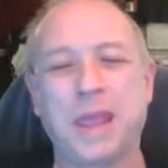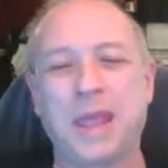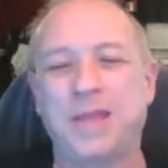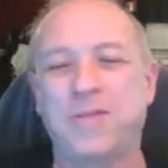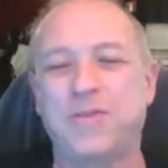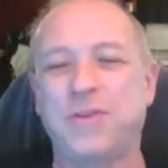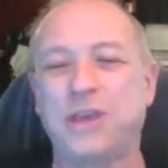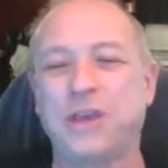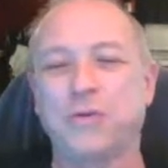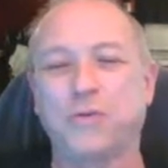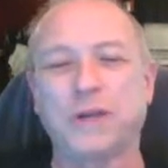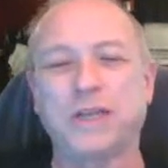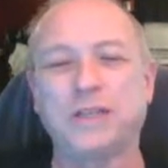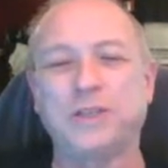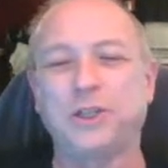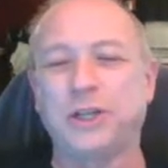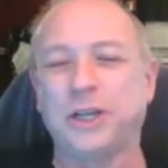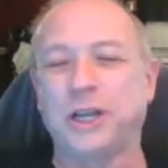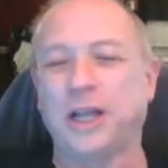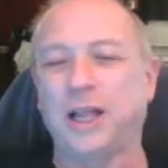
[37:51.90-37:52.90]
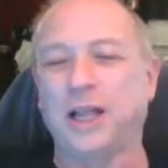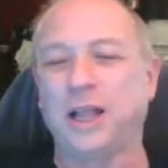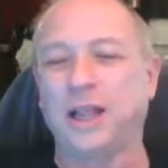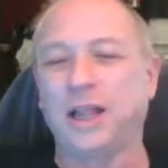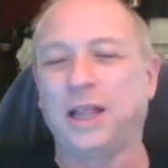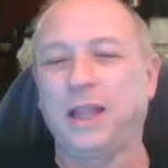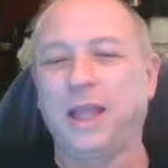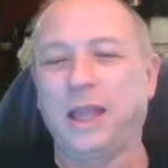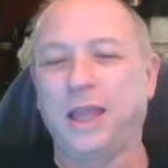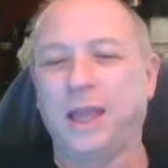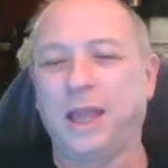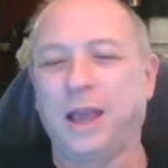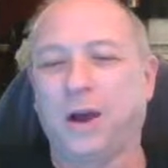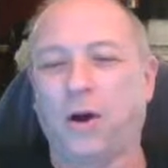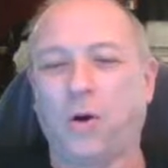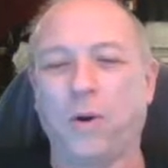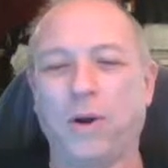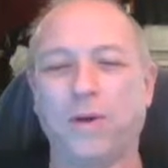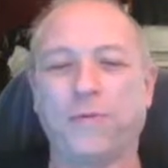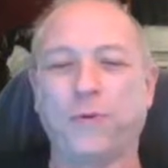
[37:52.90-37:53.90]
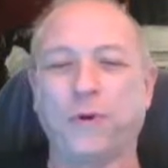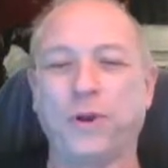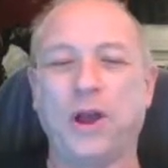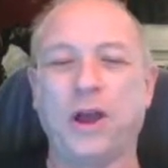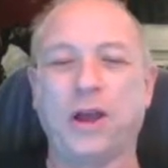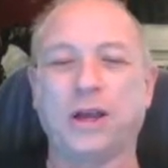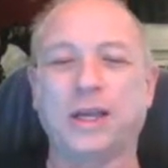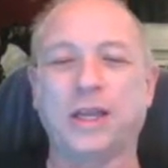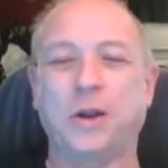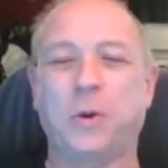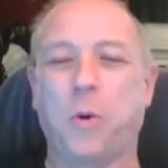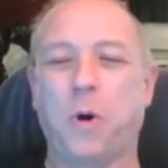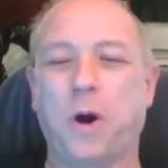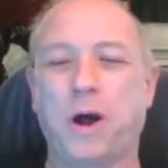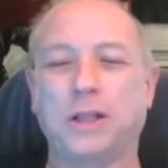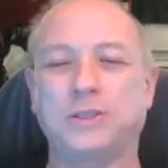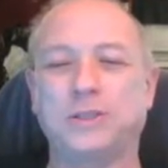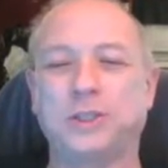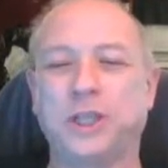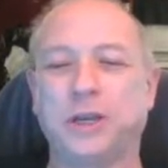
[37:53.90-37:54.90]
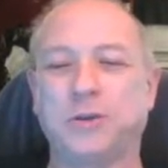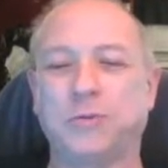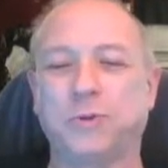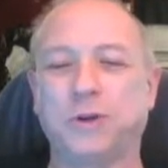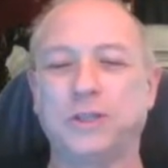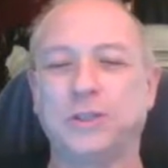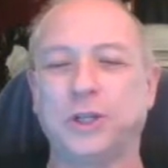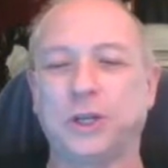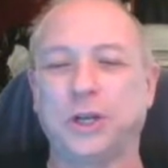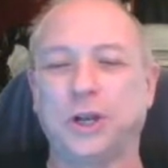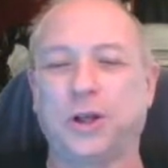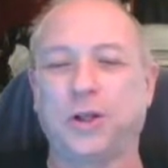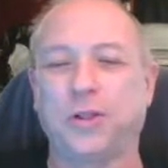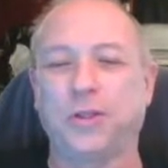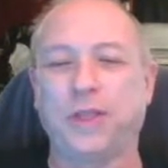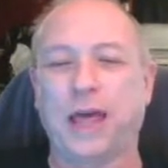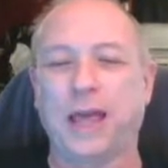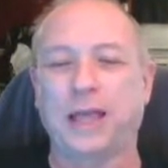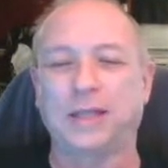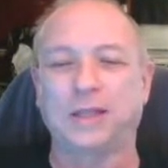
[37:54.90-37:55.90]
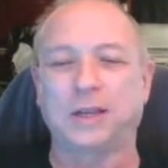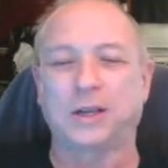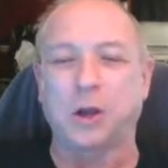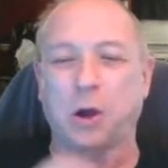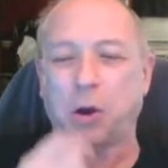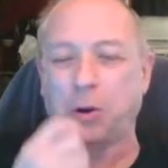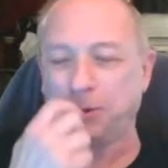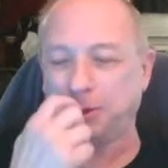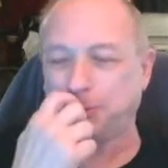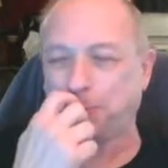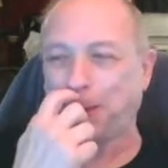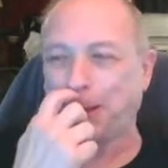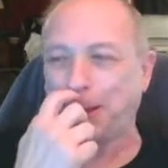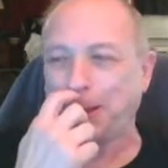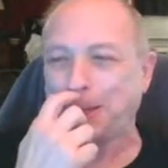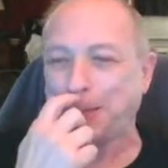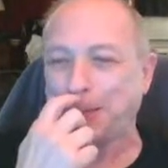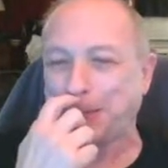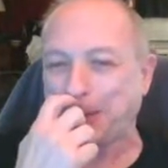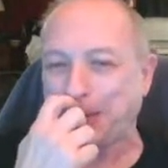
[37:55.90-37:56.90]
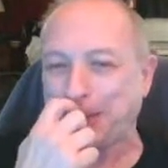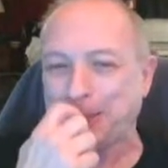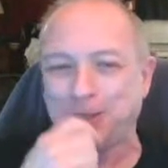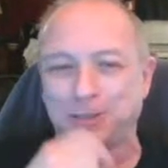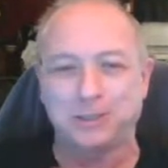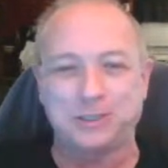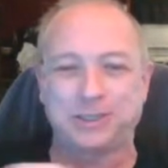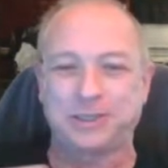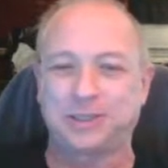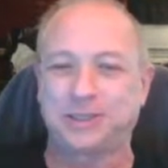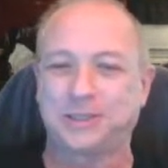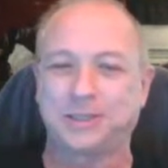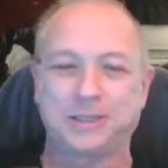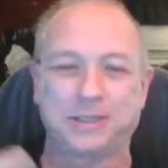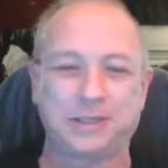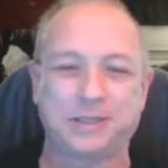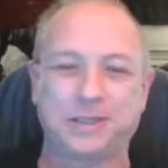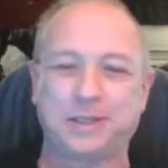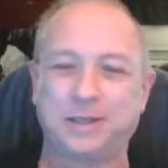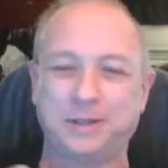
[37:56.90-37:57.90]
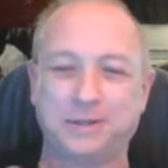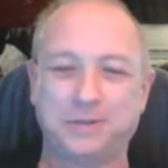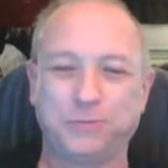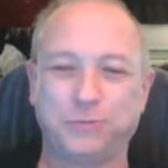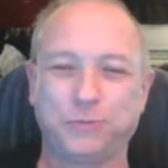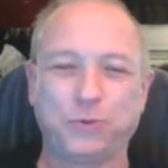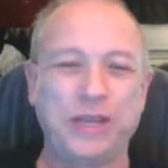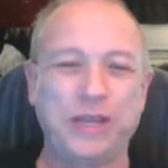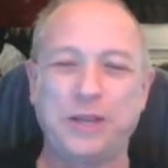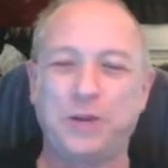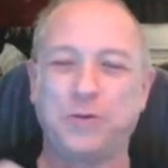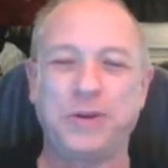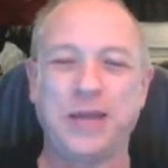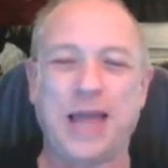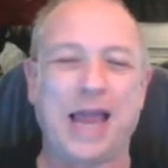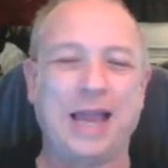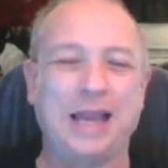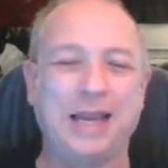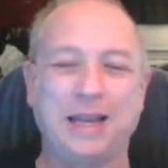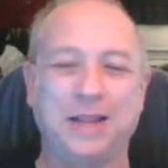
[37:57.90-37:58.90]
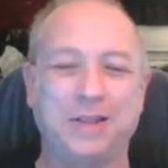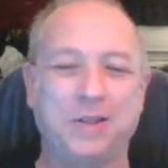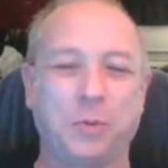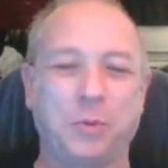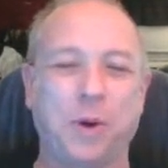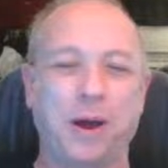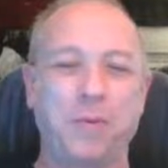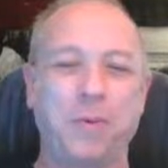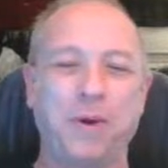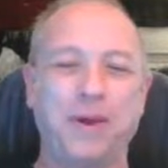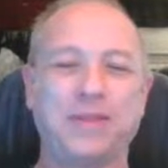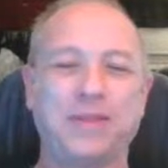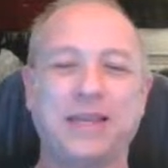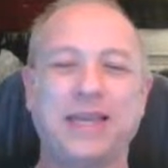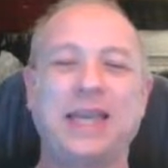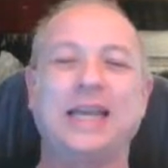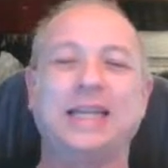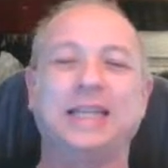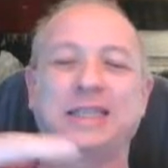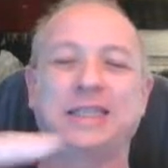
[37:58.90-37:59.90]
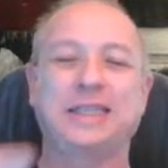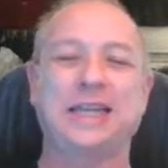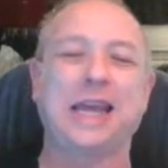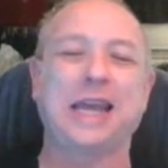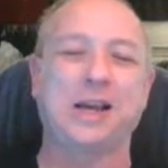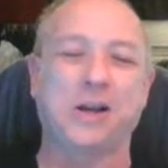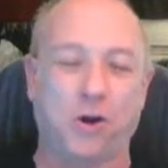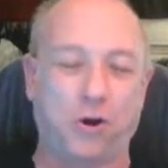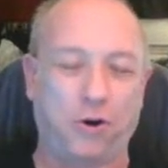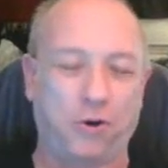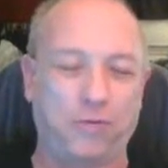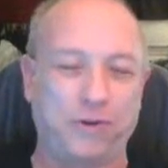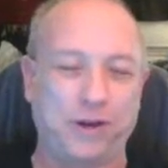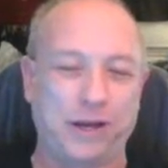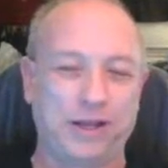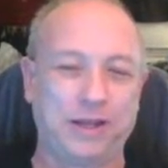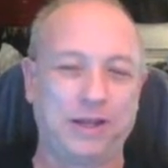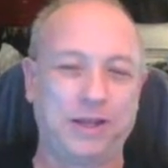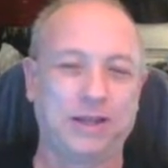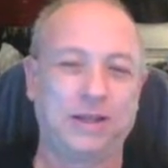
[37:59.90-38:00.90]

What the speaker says: The original, or if we're not going to watch the original, like the Ghostbusters Reunited, the one where the kids take over.